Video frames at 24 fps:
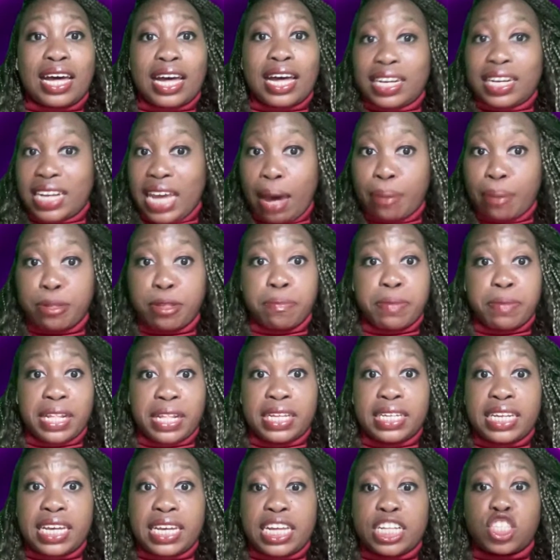
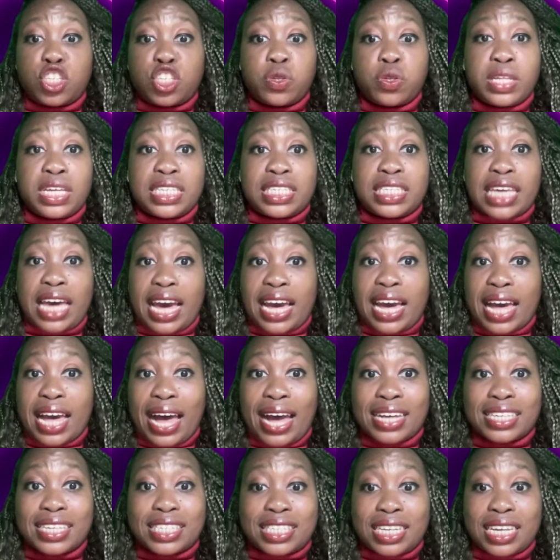adaptability to this
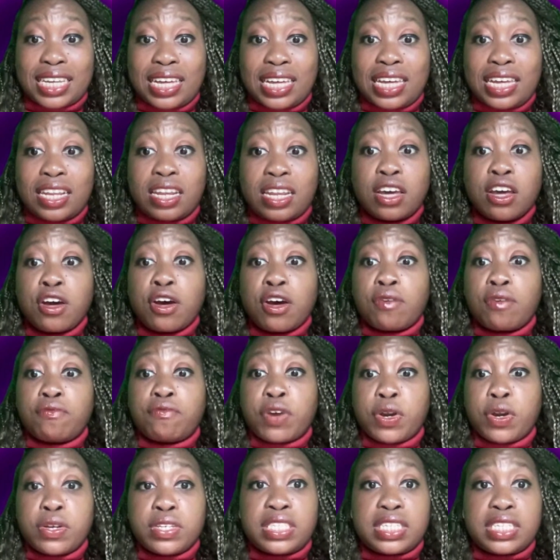AI scene
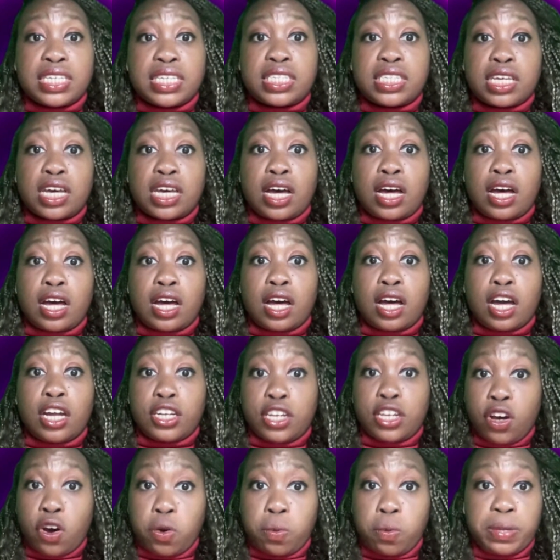versus
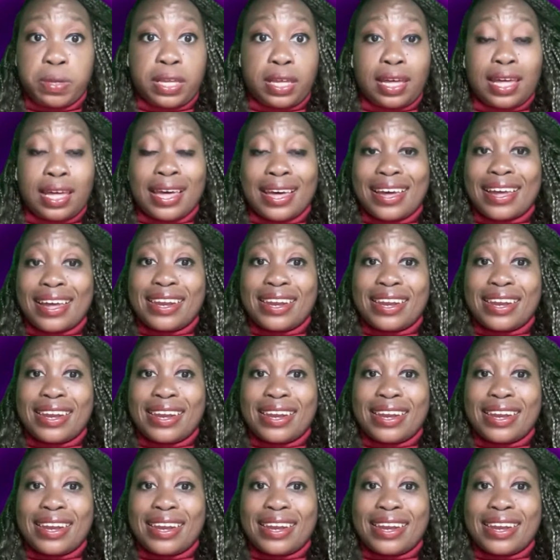Adobe.